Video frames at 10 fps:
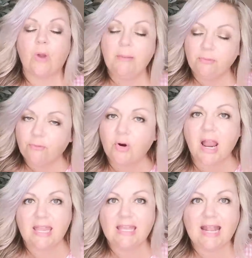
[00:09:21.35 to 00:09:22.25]
right before
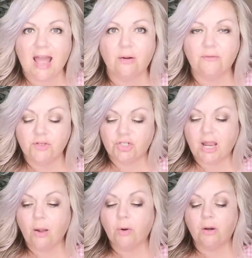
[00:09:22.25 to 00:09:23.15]
I get out of the
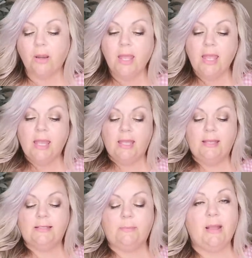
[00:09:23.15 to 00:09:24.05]
shower,
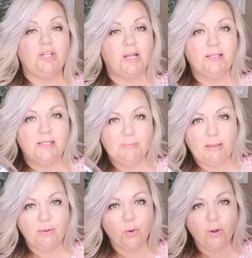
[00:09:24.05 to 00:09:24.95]
is my Johnson's
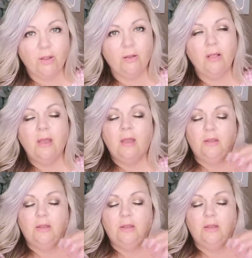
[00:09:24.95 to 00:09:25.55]
baby oil.